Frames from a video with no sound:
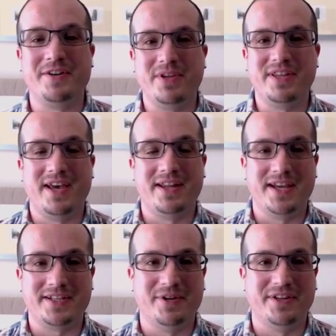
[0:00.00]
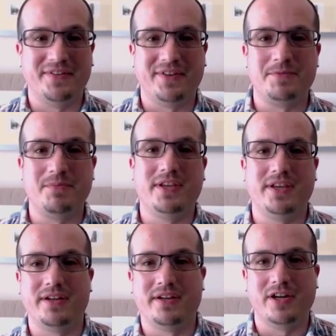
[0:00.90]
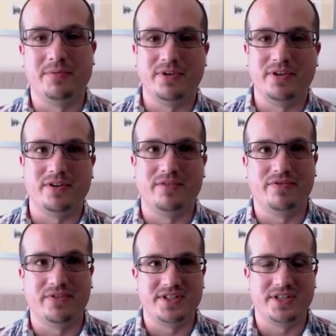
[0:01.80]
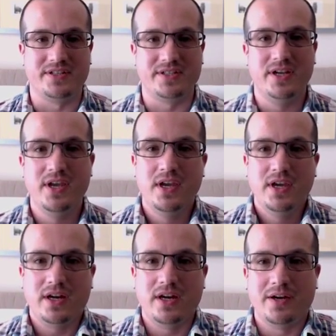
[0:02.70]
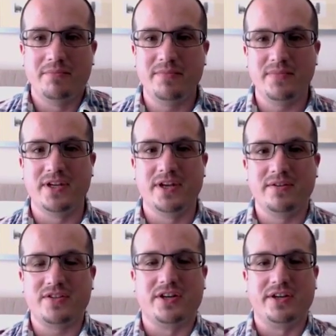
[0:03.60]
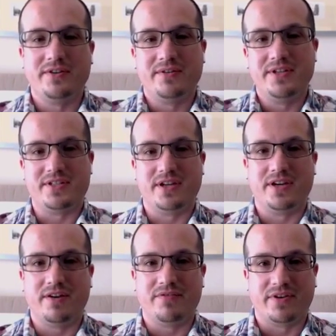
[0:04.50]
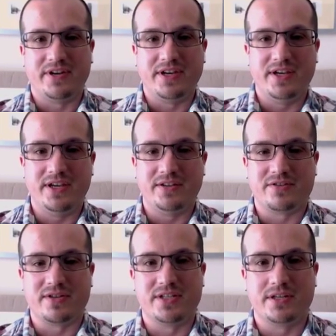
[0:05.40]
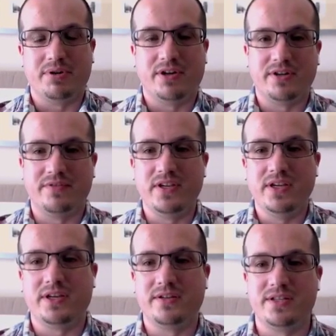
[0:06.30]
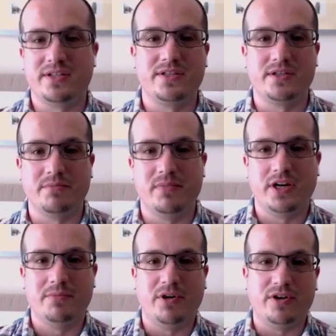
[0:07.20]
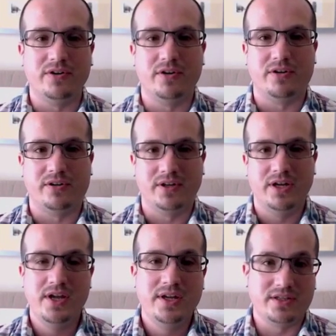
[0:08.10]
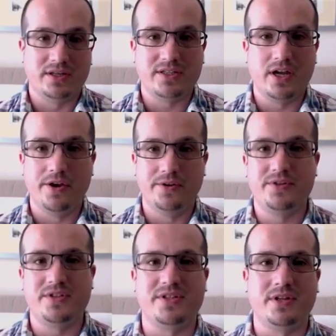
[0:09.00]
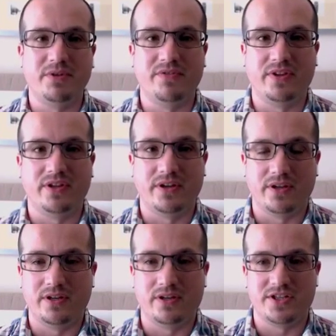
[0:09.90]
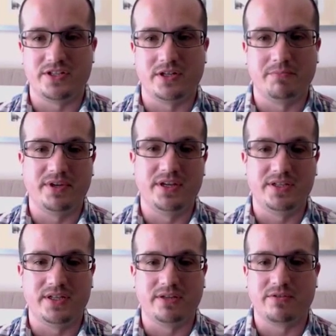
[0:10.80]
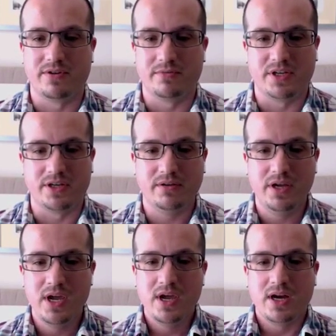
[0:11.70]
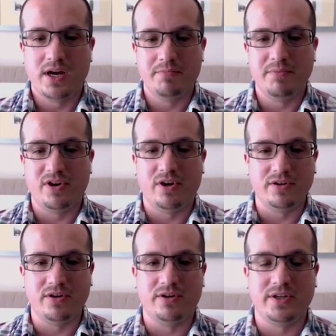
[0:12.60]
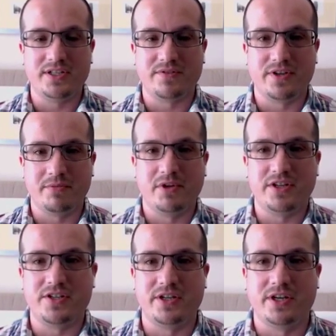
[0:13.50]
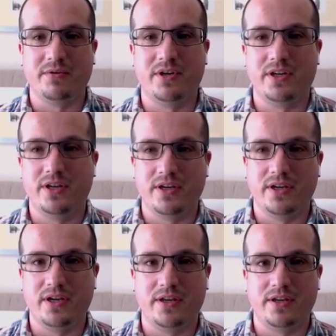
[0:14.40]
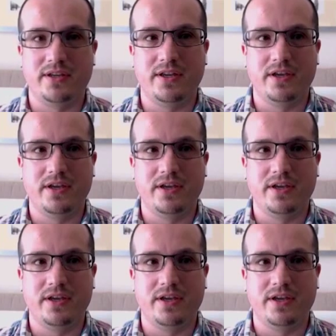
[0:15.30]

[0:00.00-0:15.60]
to be there next month. I'm speaking at a couple of conferences. You know, China is a very interesting part of the ecosystem. Hong Kong does host some of the largest companies in crypto, but Hong Kong is very much, you know,